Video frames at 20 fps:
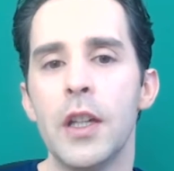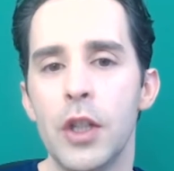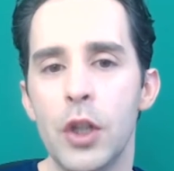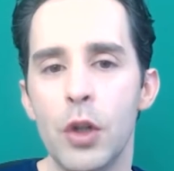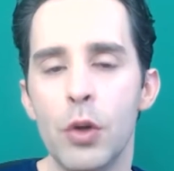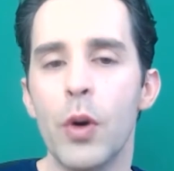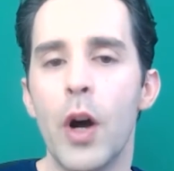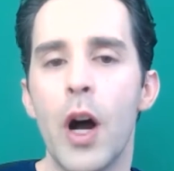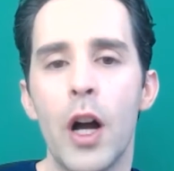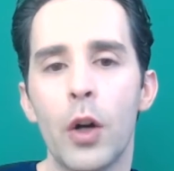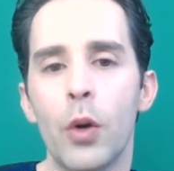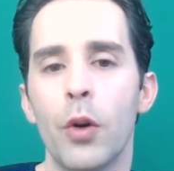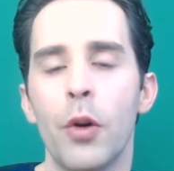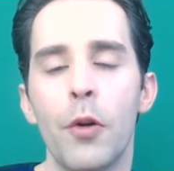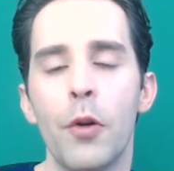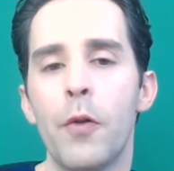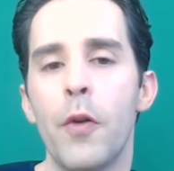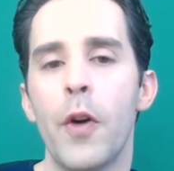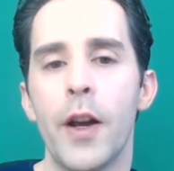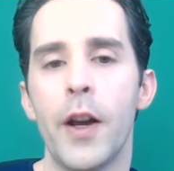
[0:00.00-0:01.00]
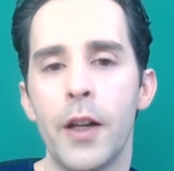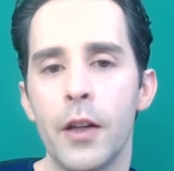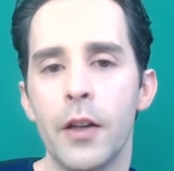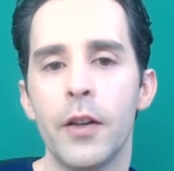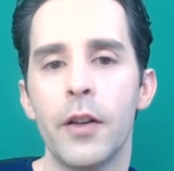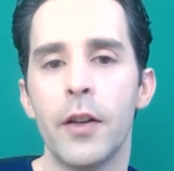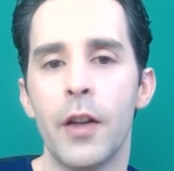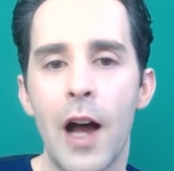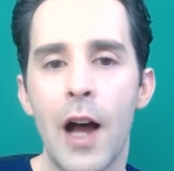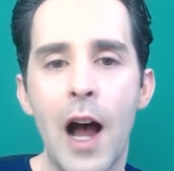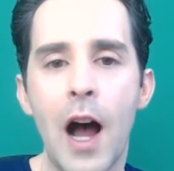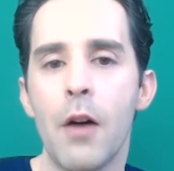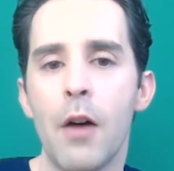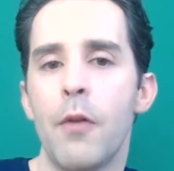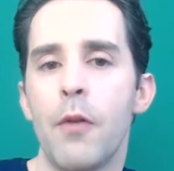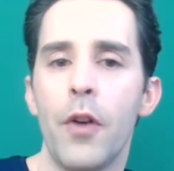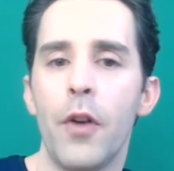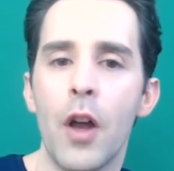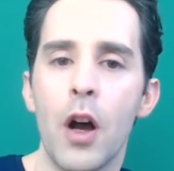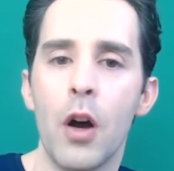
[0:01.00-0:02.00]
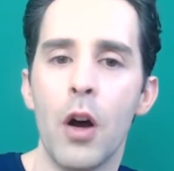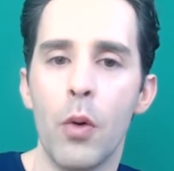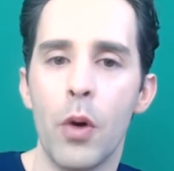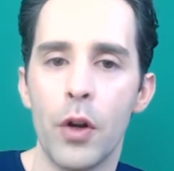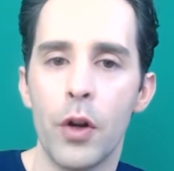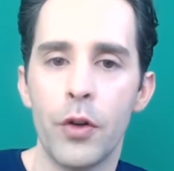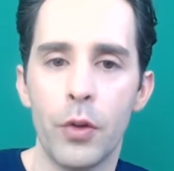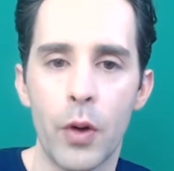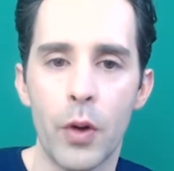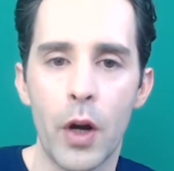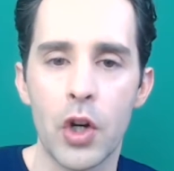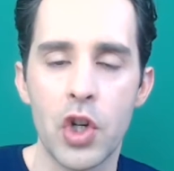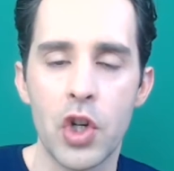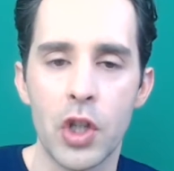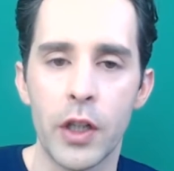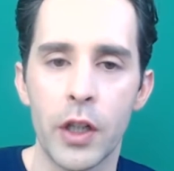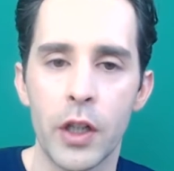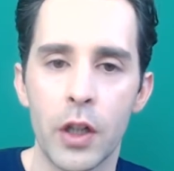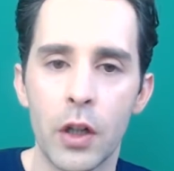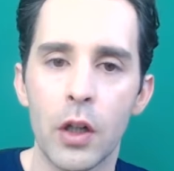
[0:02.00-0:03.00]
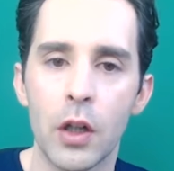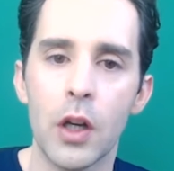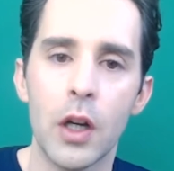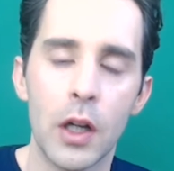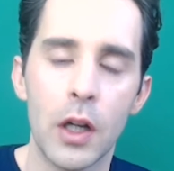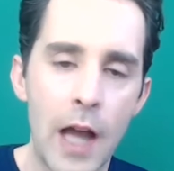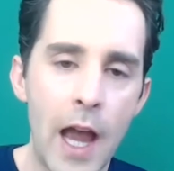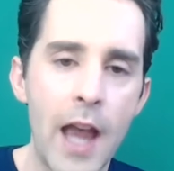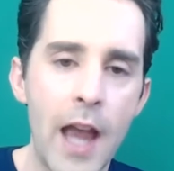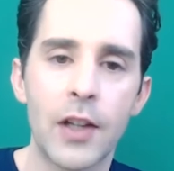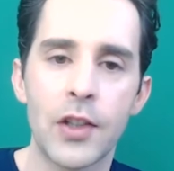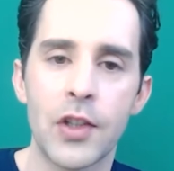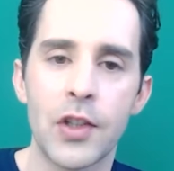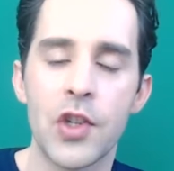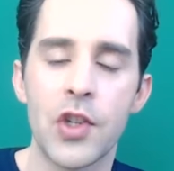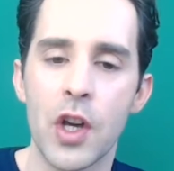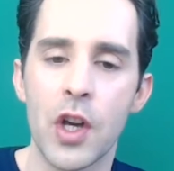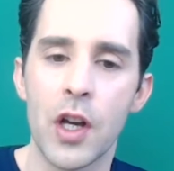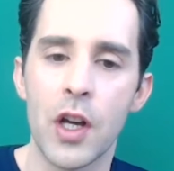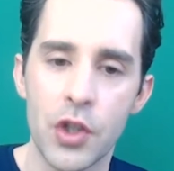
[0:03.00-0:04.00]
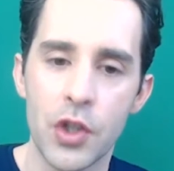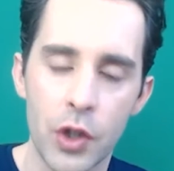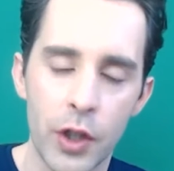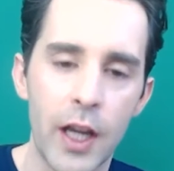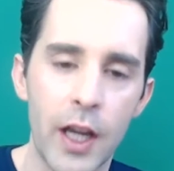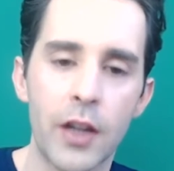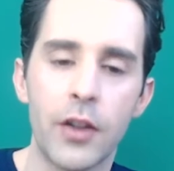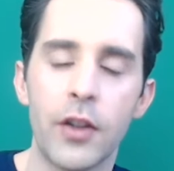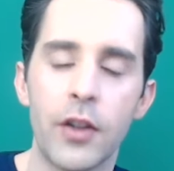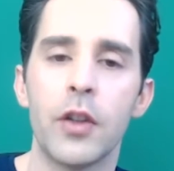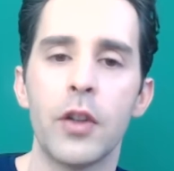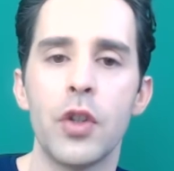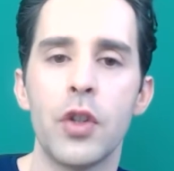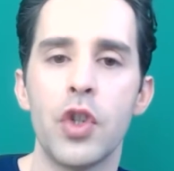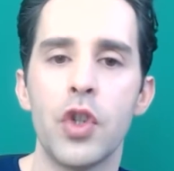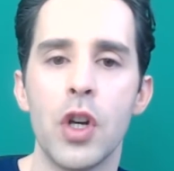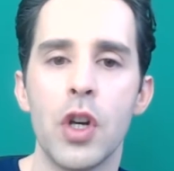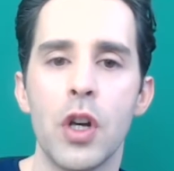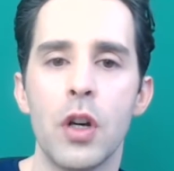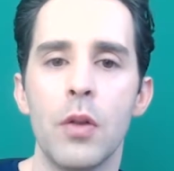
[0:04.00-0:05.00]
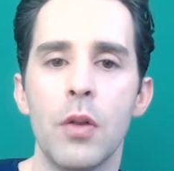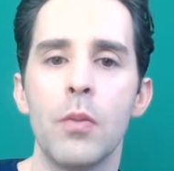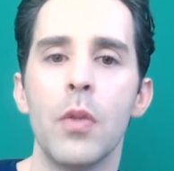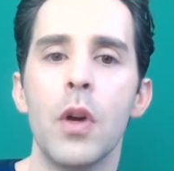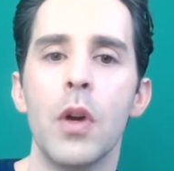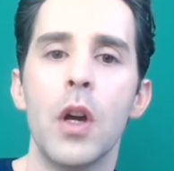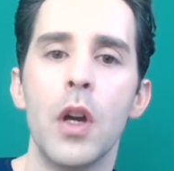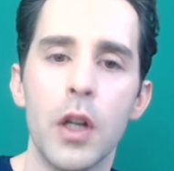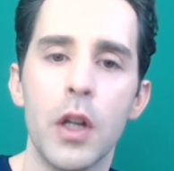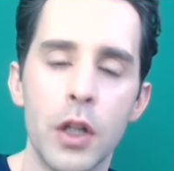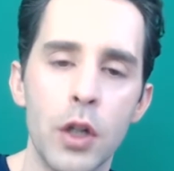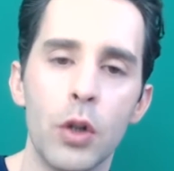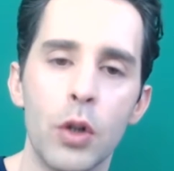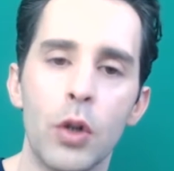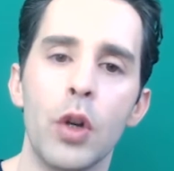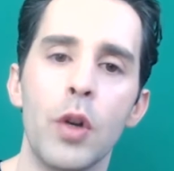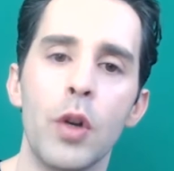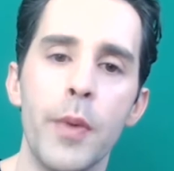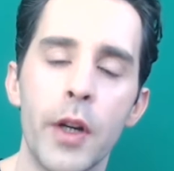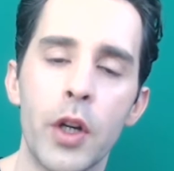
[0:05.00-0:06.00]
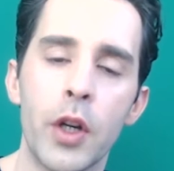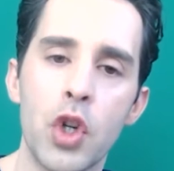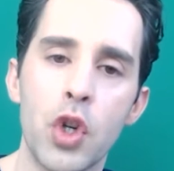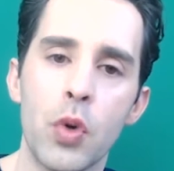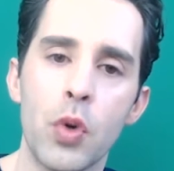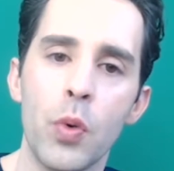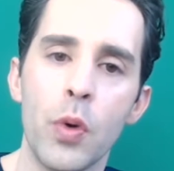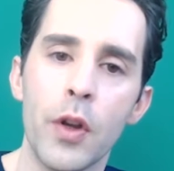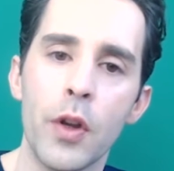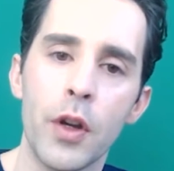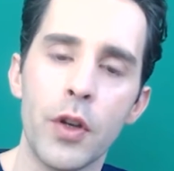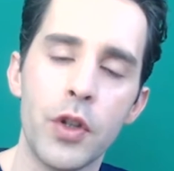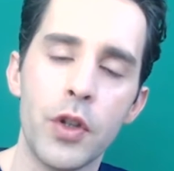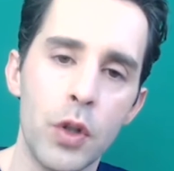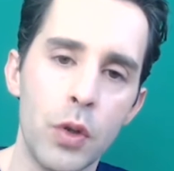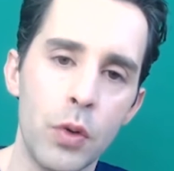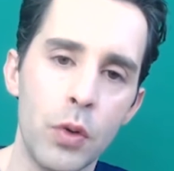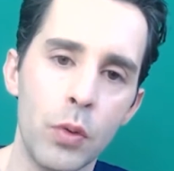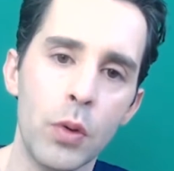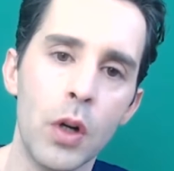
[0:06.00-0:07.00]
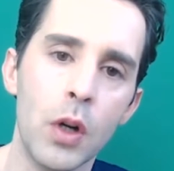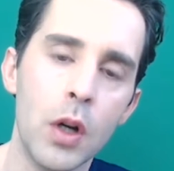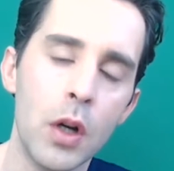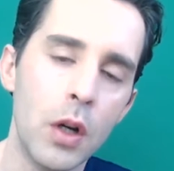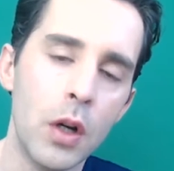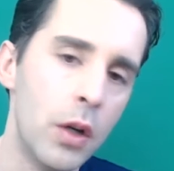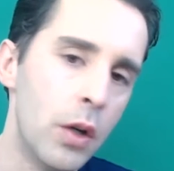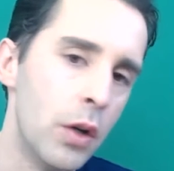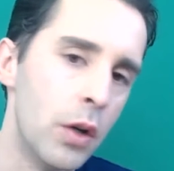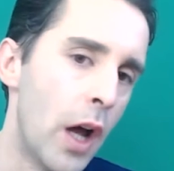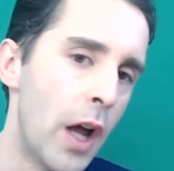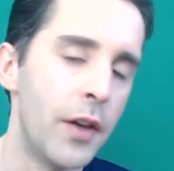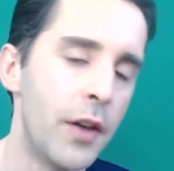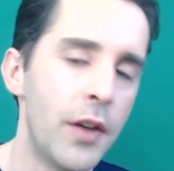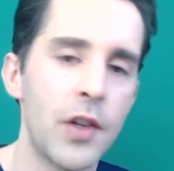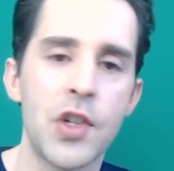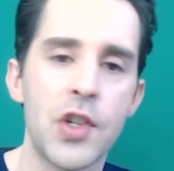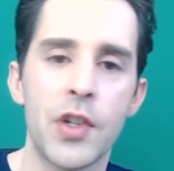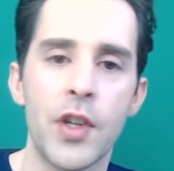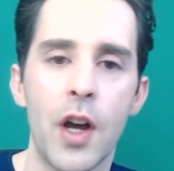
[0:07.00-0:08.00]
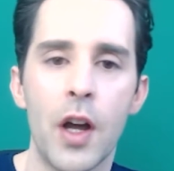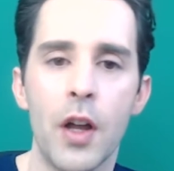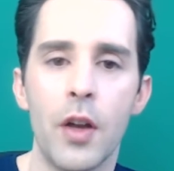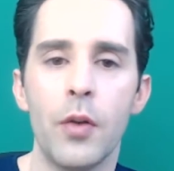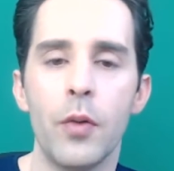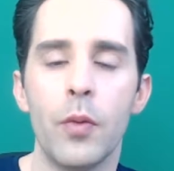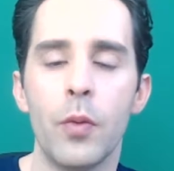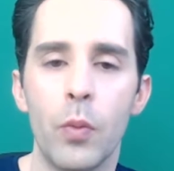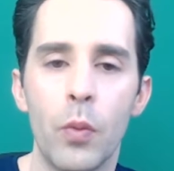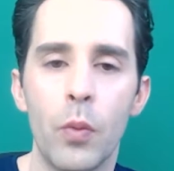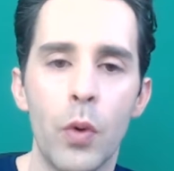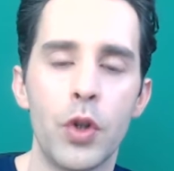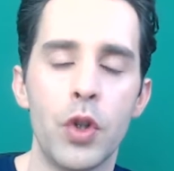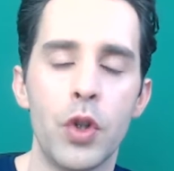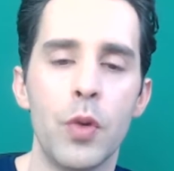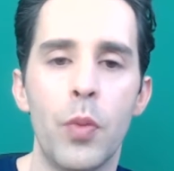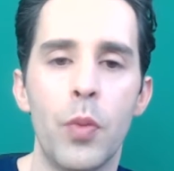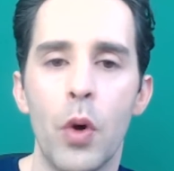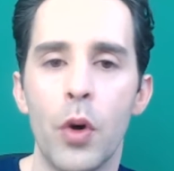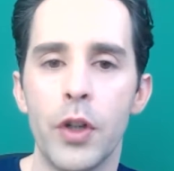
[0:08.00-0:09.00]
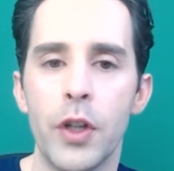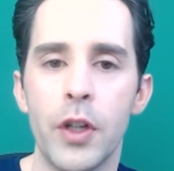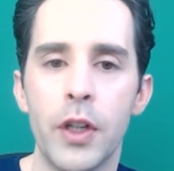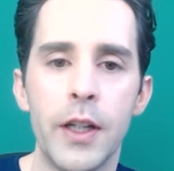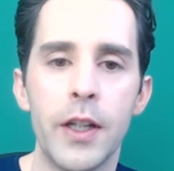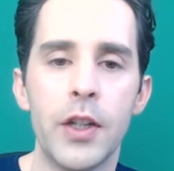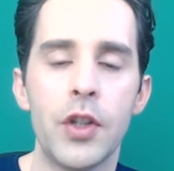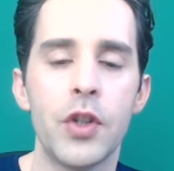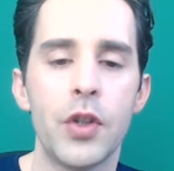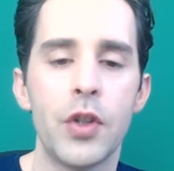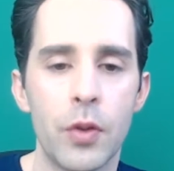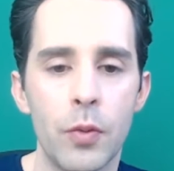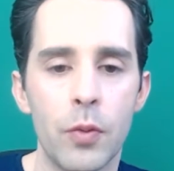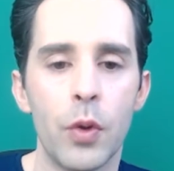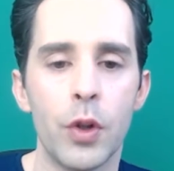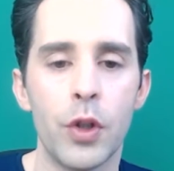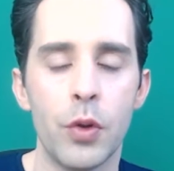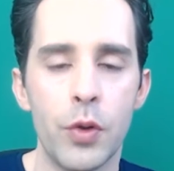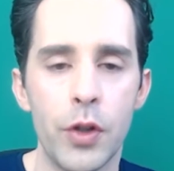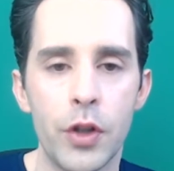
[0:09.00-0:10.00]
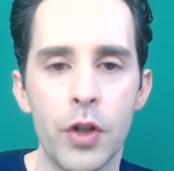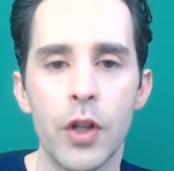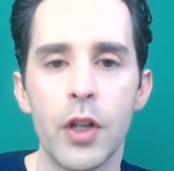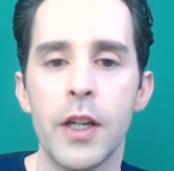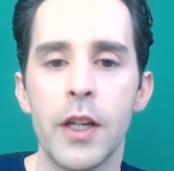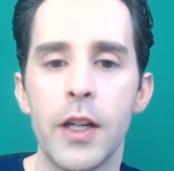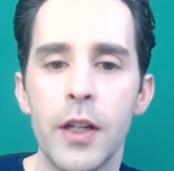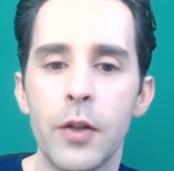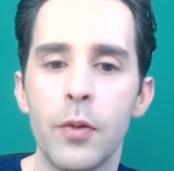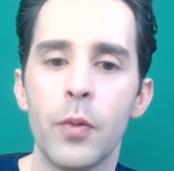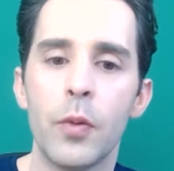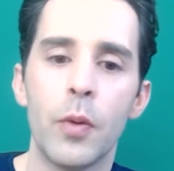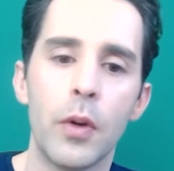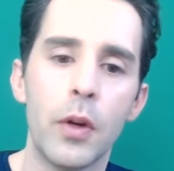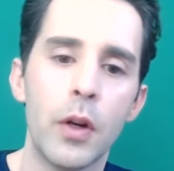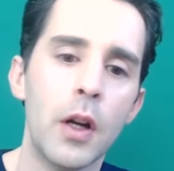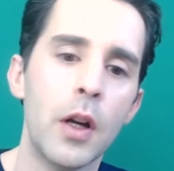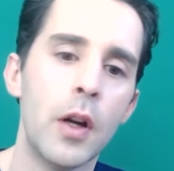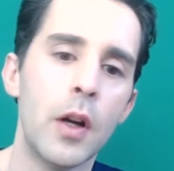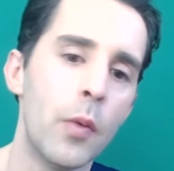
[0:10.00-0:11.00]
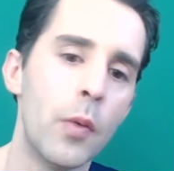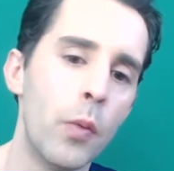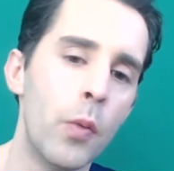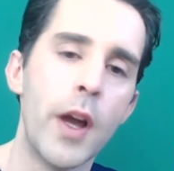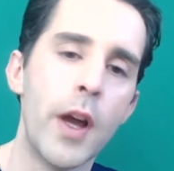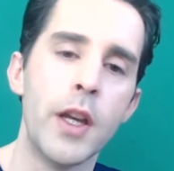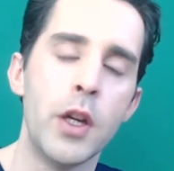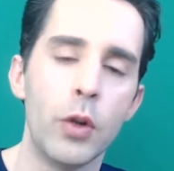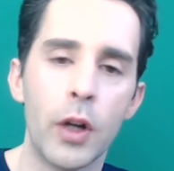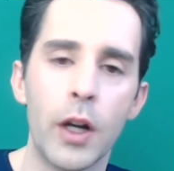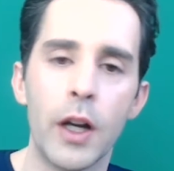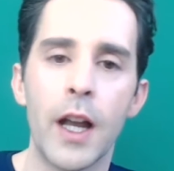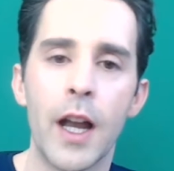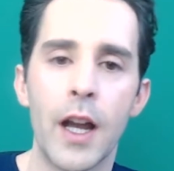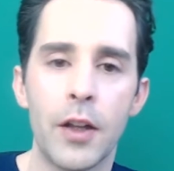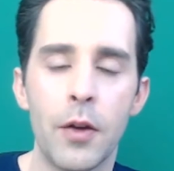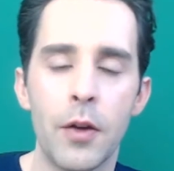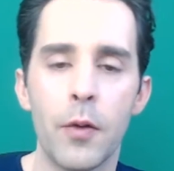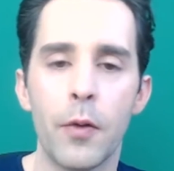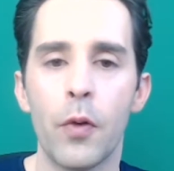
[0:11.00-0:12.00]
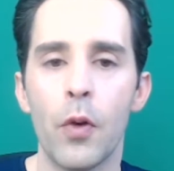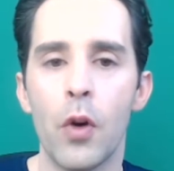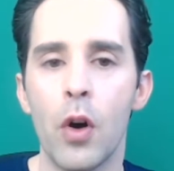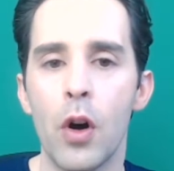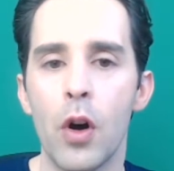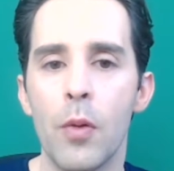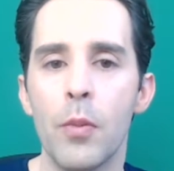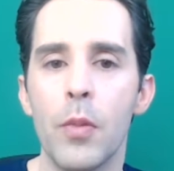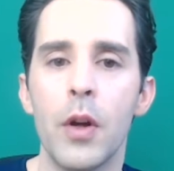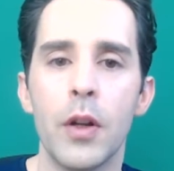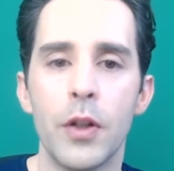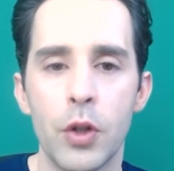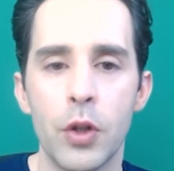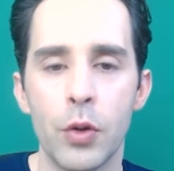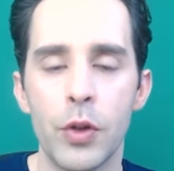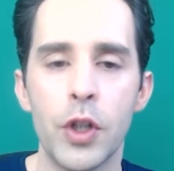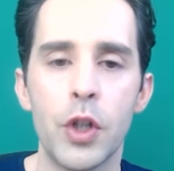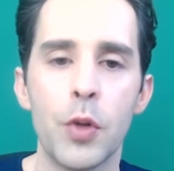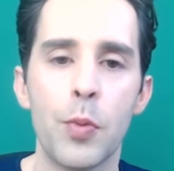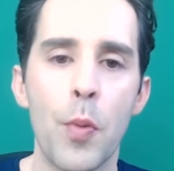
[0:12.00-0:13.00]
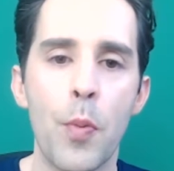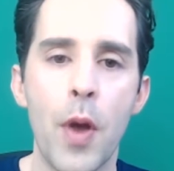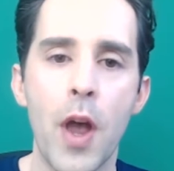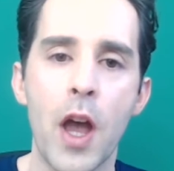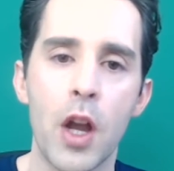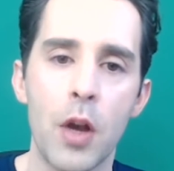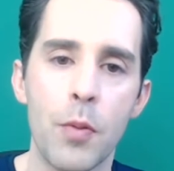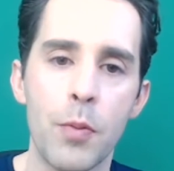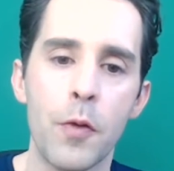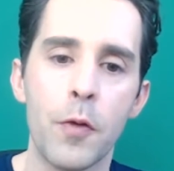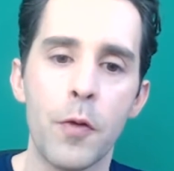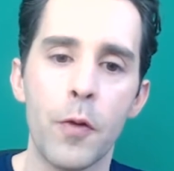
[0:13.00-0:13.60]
you are going to find half an hour to actually exercise, to get to the gym. You're going to make sure that you understand what your body needs, what you need to eat, where you can get it from. Do you need to prepare it